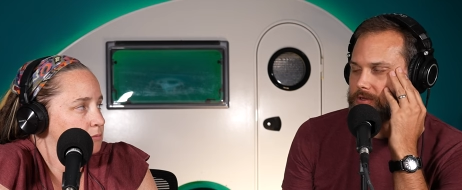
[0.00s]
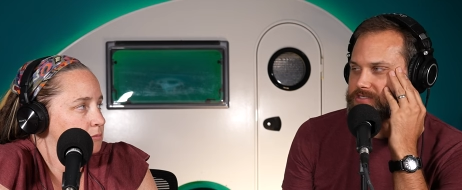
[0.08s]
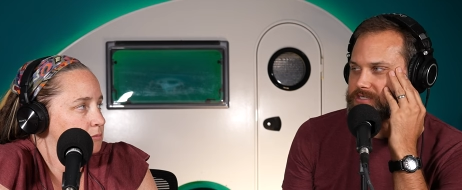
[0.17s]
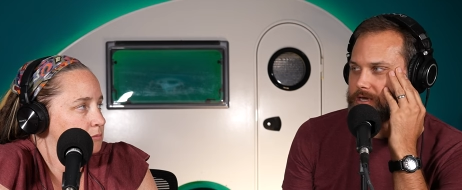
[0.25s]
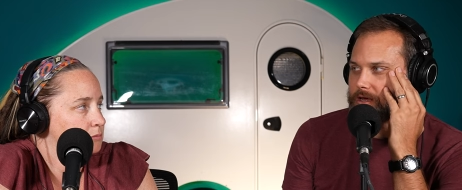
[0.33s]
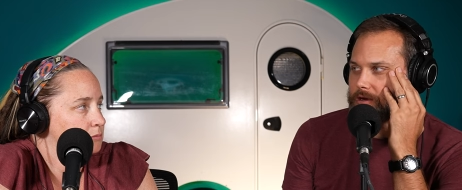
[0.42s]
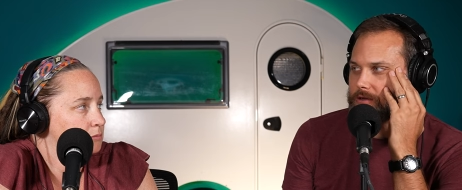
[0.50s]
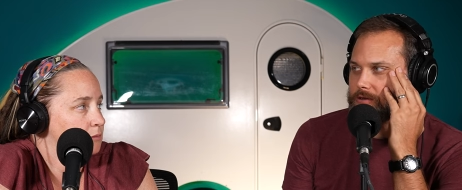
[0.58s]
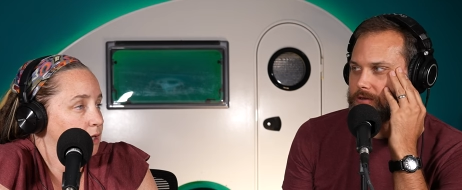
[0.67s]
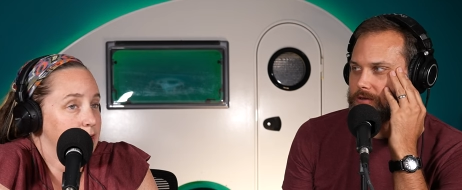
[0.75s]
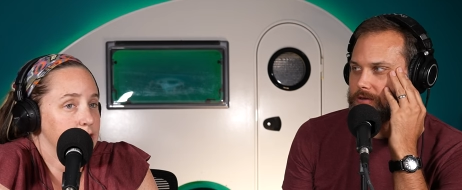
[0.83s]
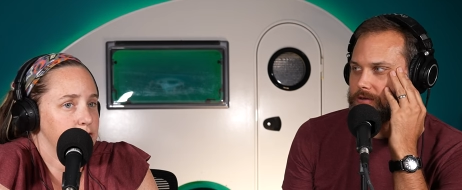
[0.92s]
Speaker 1: It's sad.
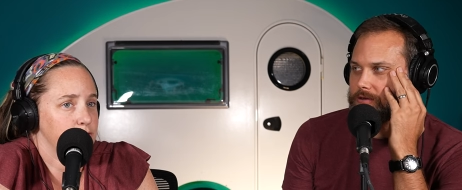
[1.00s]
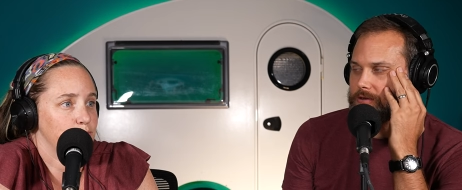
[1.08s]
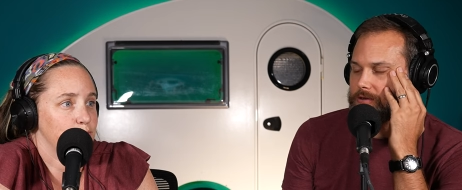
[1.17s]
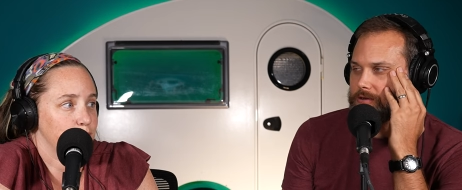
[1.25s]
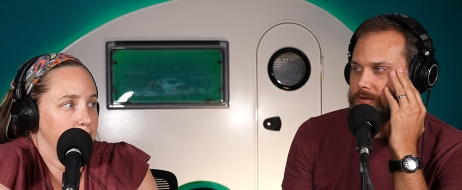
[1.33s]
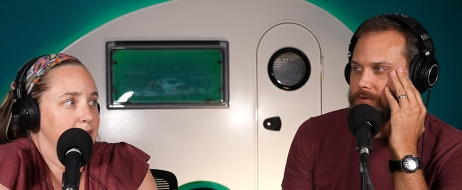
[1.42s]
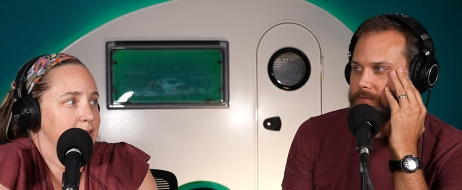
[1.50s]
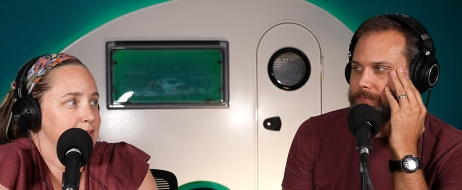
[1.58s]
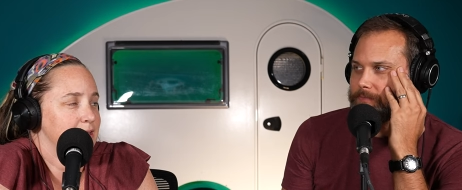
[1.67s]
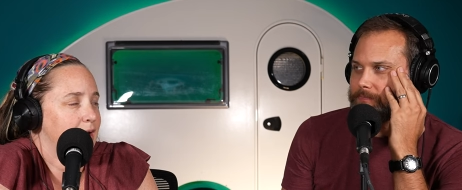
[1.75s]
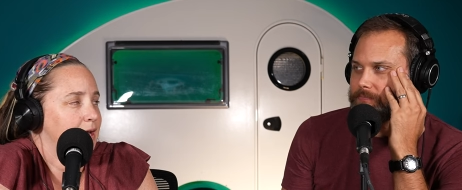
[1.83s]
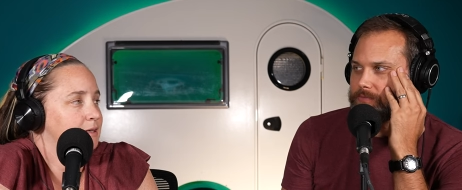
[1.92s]
Speaker 2: It's really
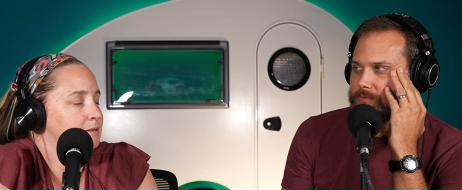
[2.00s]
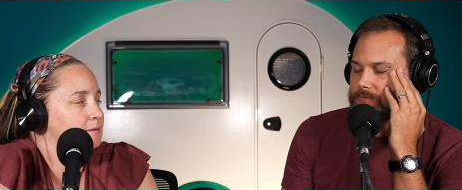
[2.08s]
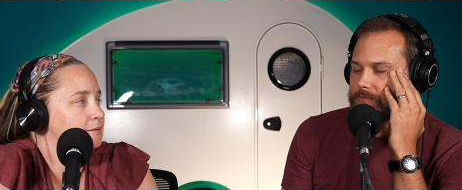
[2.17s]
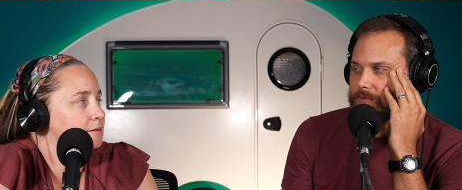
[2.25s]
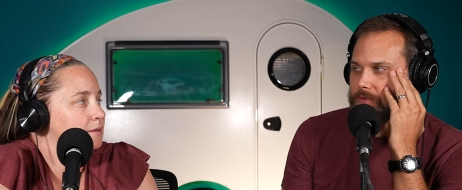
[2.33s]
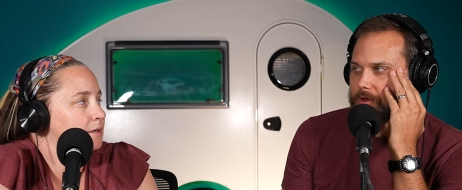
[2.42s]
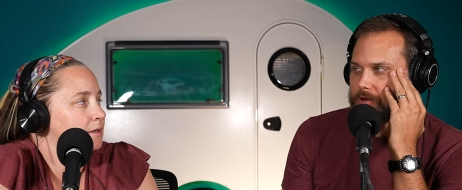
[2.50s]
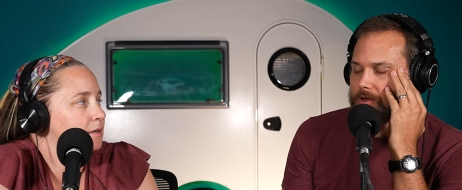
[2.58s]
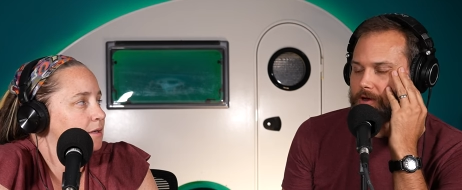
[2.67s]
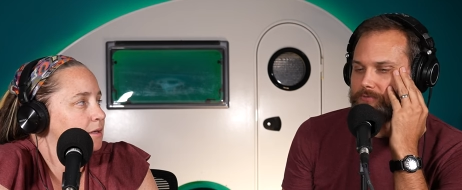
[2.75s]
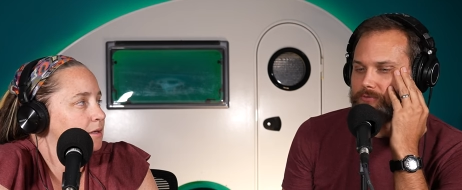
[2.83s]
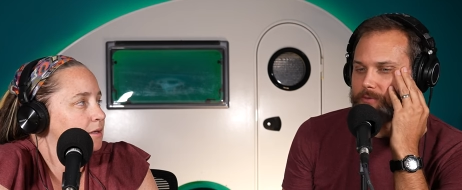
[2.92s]
sad.
Speaker 1: Okay.
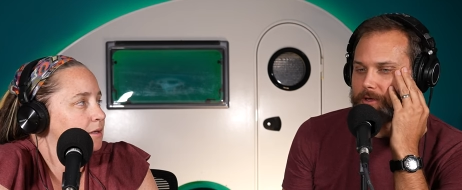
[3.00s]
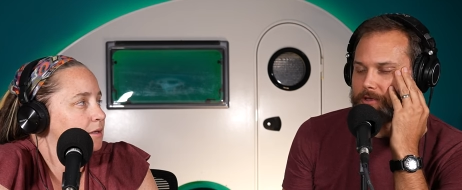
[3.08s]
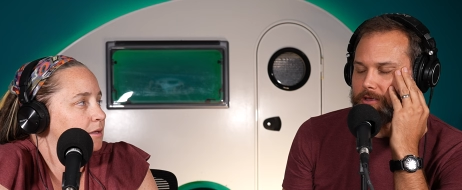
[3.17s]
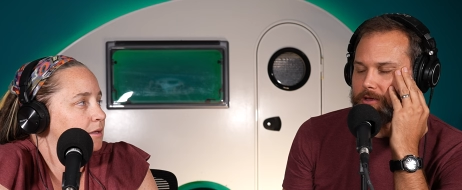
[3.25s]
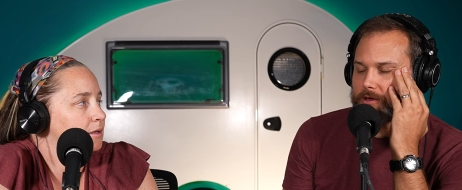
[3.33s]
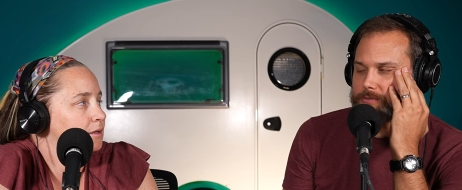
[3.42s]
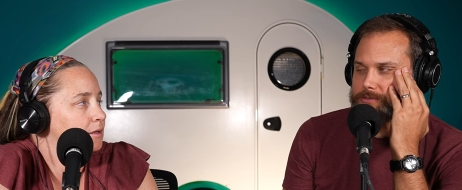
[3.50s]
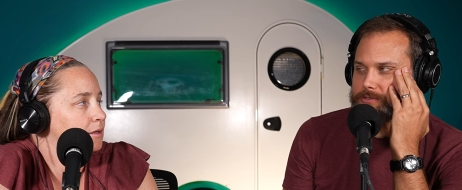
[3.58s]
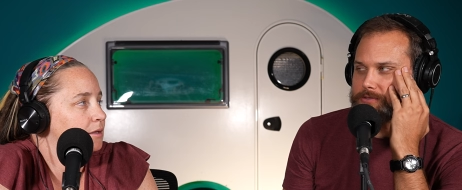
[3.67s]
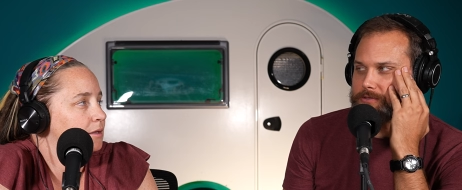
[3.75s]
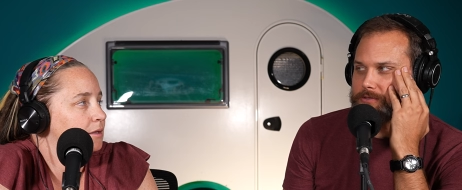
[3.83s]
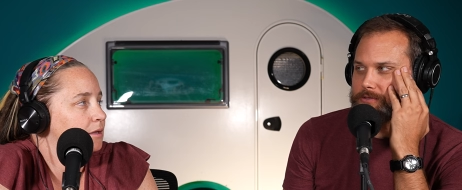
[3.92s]
How do you feel about
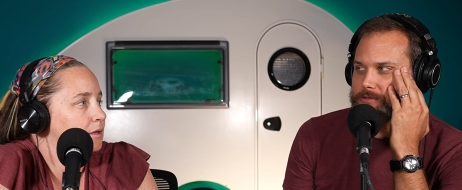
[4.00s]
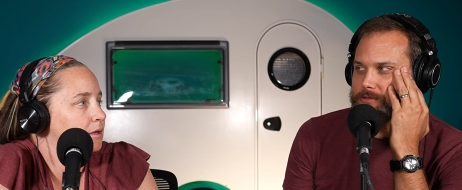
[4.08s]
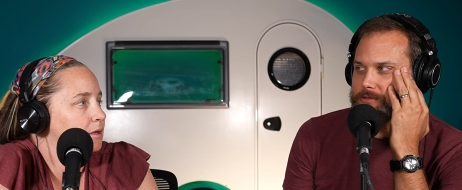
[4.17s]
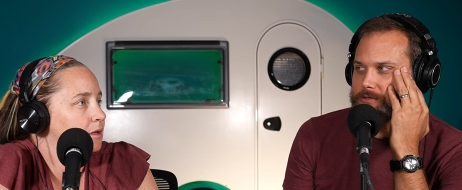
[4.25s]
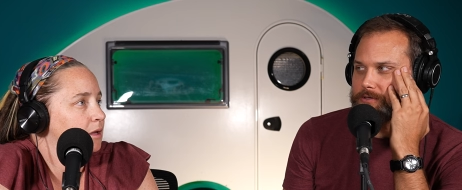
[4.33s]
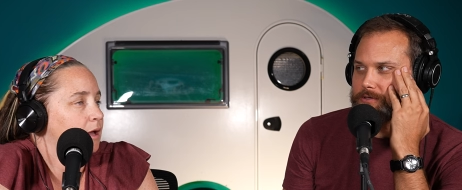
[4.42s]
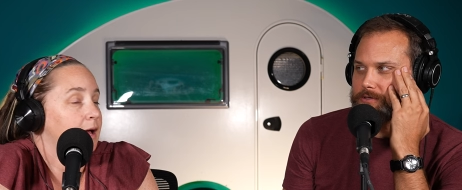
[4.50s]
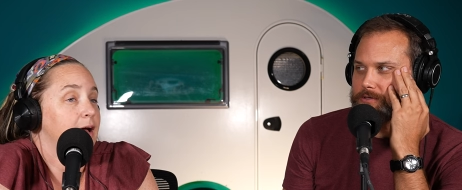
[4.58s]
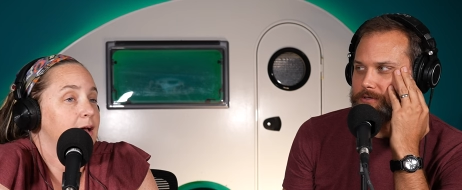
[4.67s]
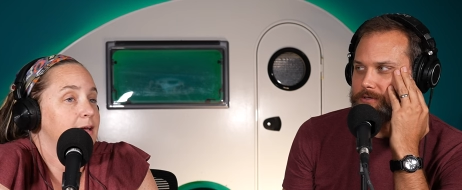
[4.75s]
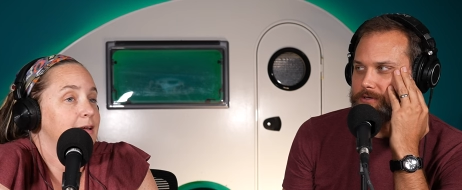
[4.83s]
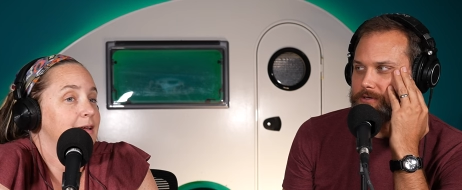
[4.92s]
hiccups?
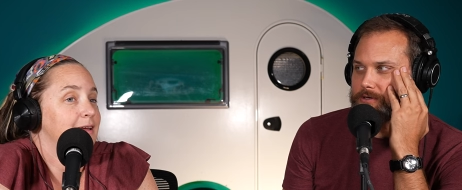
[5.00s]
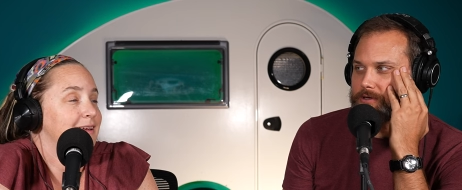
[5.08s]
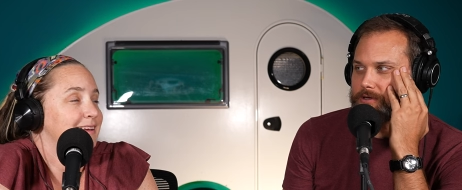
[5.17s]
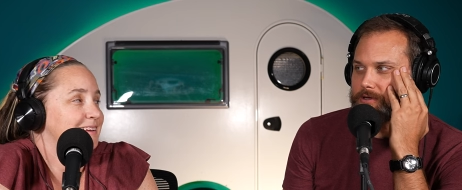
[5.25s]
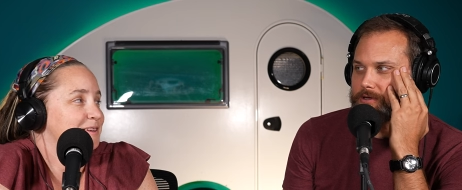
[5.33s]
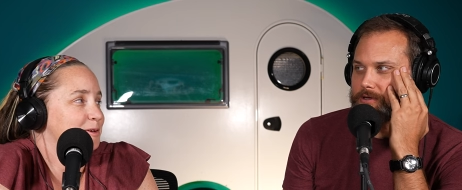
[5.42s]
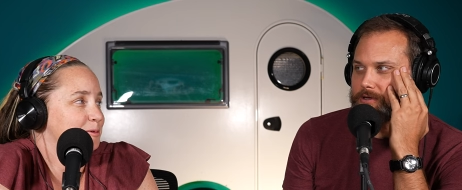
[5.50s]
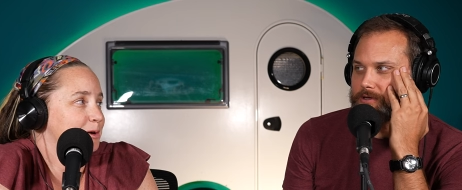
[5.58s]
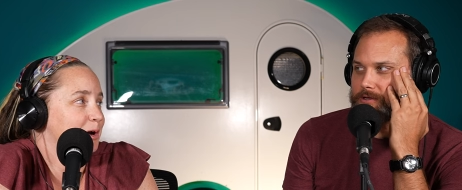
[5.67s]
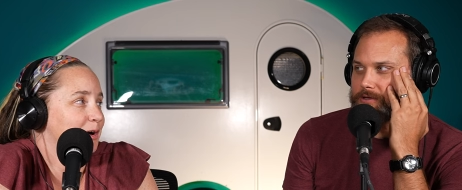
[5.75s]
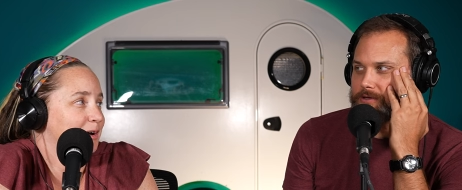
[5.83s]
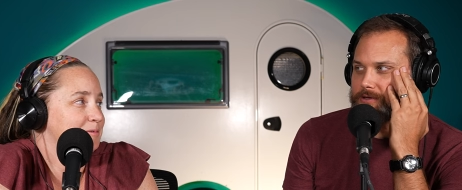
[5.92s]
Speaker 2: I you
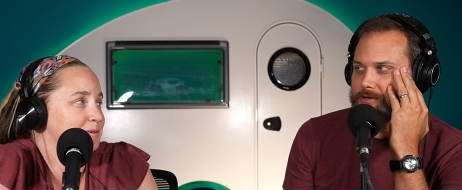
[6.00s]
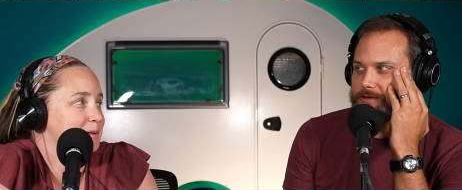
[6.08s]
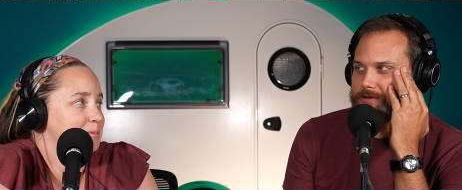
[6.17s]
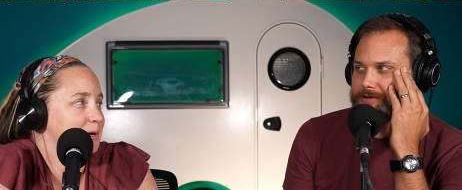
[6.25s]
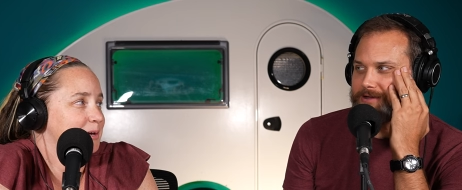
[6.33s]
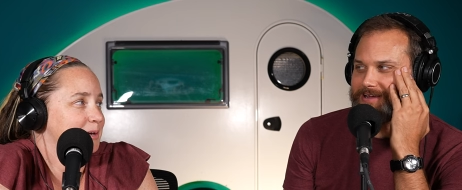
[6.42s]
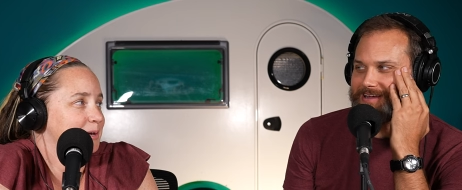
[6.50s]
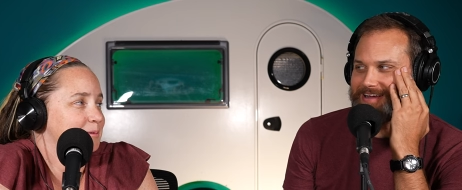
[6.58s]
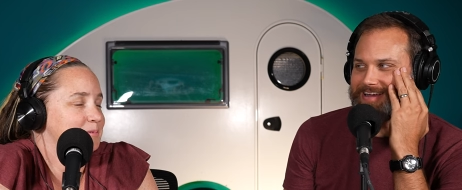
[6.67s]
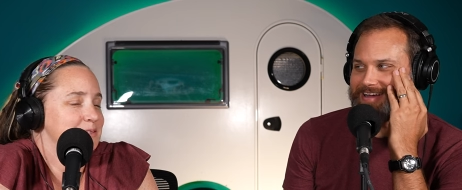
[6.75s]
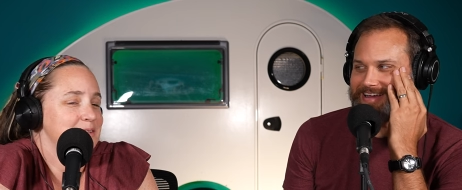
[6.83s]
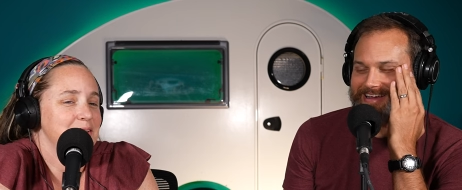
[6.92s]
know how I feel about
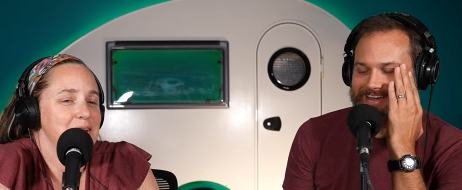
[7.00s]
hiccups.